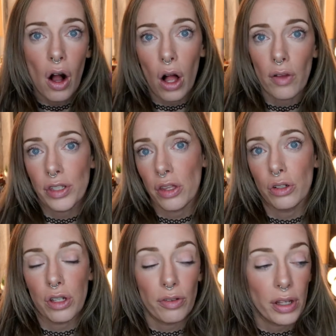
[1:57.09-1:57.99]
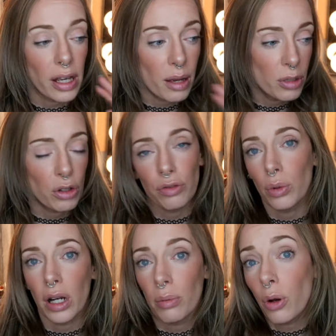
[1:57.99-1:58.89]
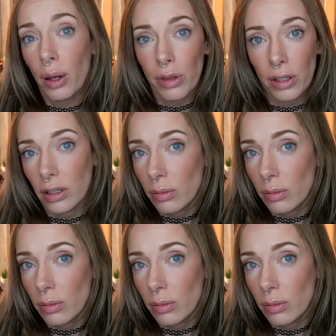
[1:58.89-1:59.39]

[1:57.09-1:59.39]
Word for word: all this other stuff, like I'm here for it. I'm okay with it.